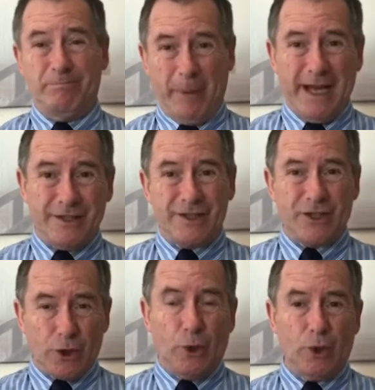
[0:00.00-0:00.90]
bends,
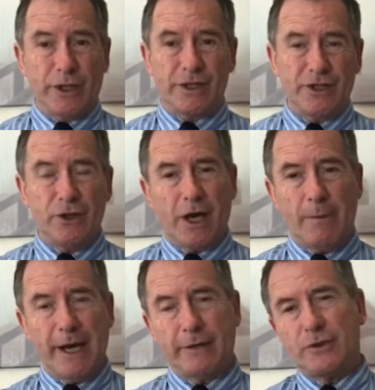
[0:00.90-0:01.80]
the corners as you
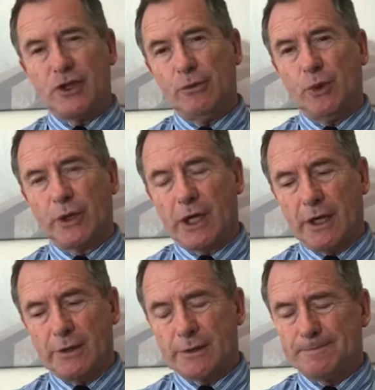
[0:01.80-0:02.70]
come out of Shootwater
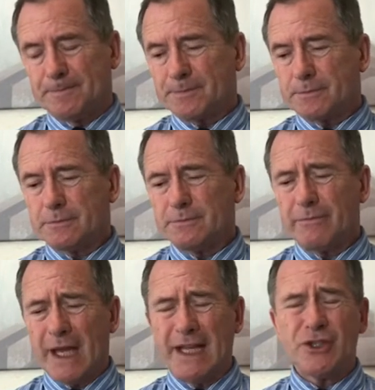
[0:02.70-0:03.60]
Close
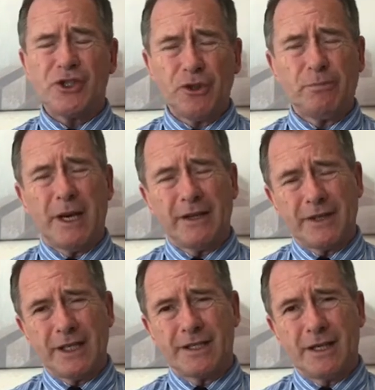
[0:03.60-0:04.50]
and should make
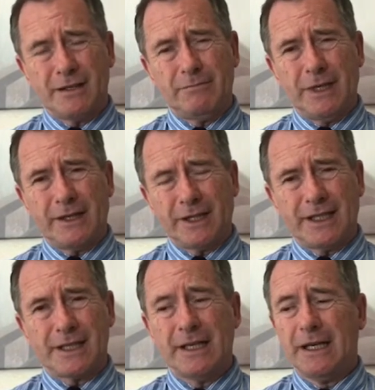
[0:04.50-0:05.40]
things up, make
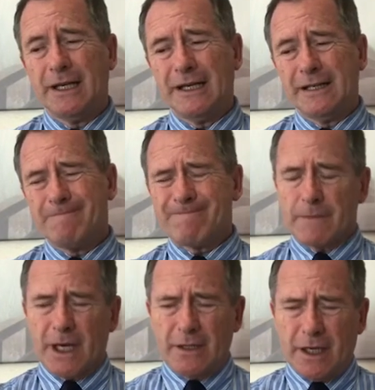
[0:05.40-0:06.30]
things
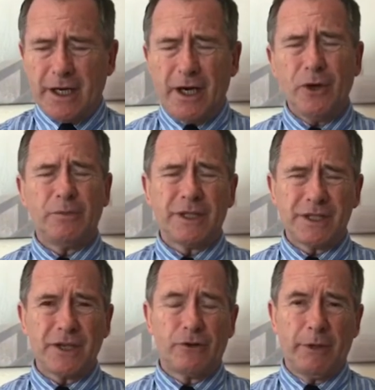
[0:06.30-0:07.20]
I hope,
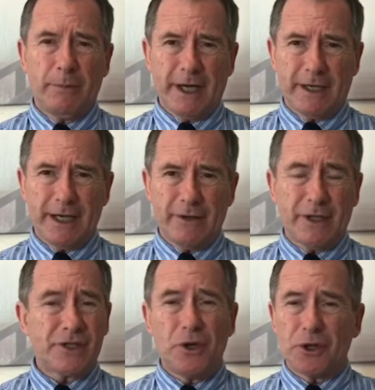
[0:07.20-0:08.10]
considerably better down
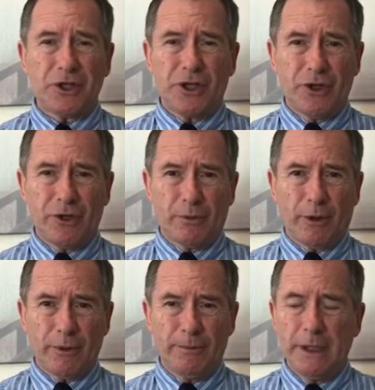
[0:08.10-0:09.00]
there. It's not going to cure the
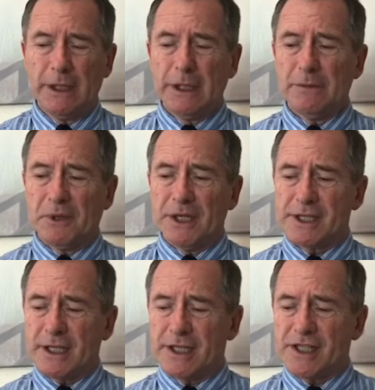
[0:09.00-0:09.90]
problem, but
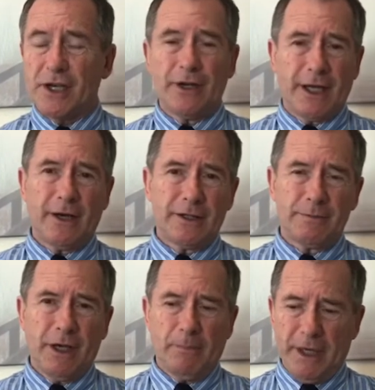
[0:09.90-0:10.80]
it's, it's certainly going to
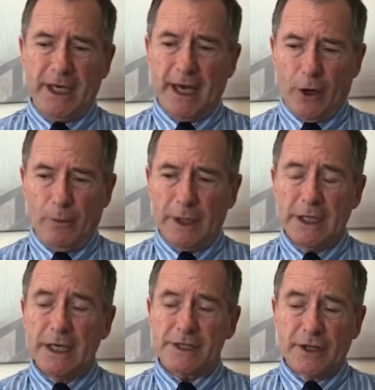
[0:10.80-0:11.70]
be a big help.
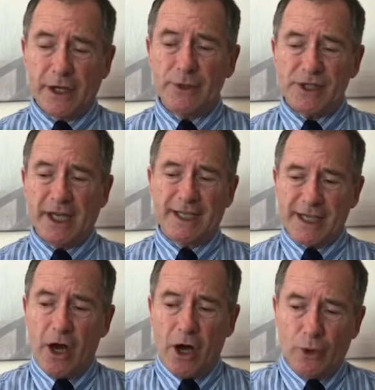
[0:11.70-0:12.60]
So those things
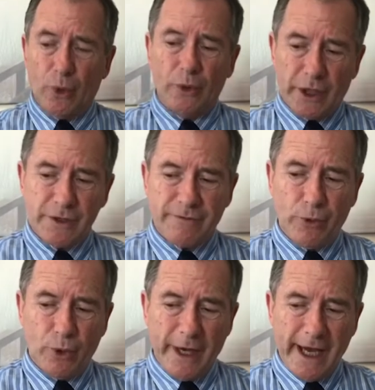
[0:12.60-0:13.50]
are all those
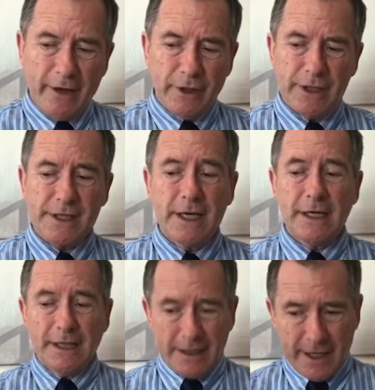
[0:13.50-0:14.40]
four areas.
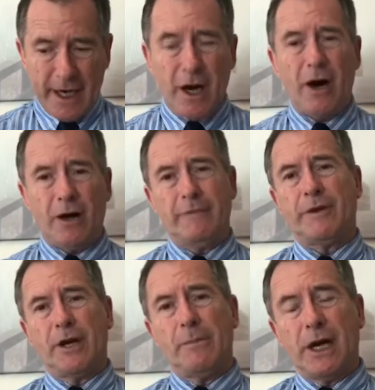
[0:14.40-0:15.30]
They are
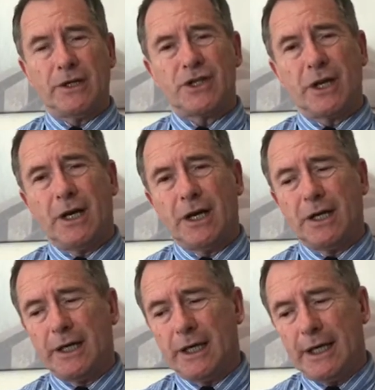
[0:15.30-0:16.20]
very much
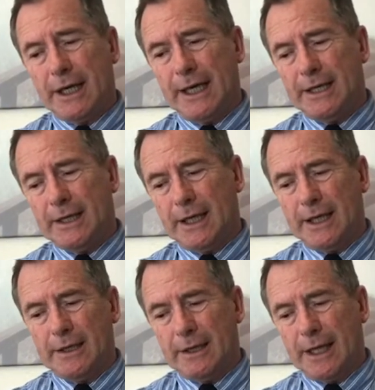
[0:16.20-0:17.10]
uh, in,
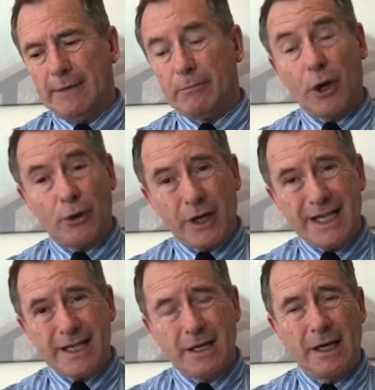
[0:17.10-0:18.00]
in, in
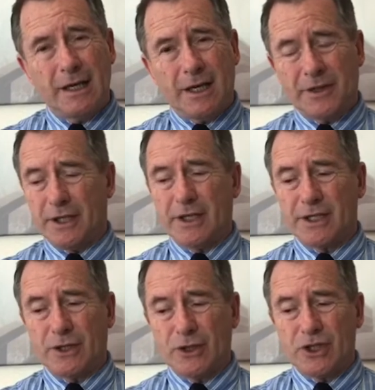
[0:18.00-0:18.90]
progress. I think
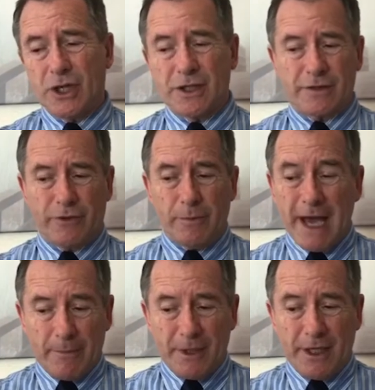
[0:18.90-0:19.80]
there's a good chance of them
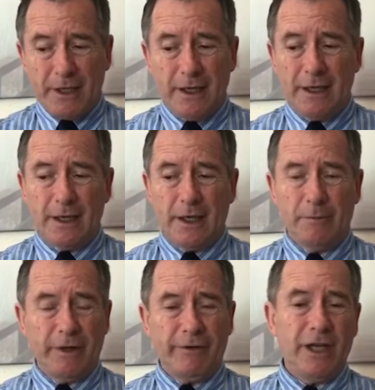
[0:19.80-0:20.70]
happening.
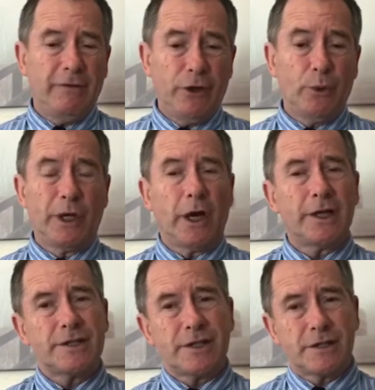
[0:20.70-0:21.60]
Um, if any of you would
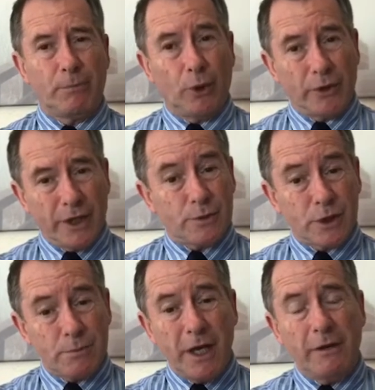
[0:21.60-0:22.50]
like to support those,
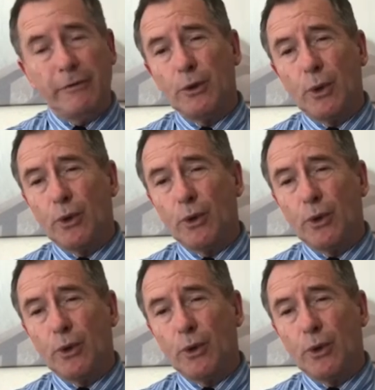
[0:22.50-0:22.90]
which many of you